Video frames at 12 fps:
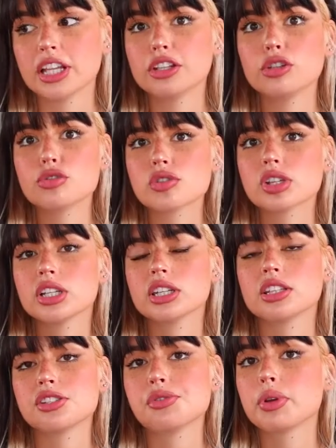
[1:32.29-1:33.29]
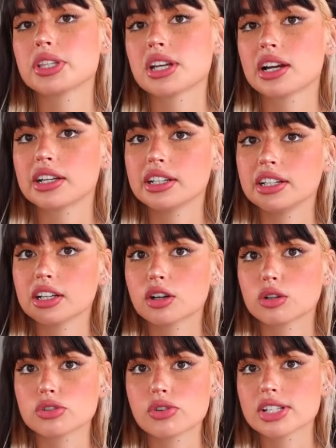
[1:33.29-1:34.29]
and usually the sewings are in a
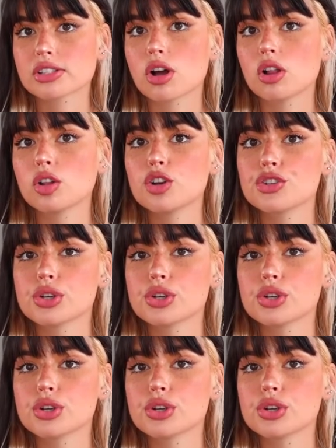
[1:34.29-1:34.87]
contrast color,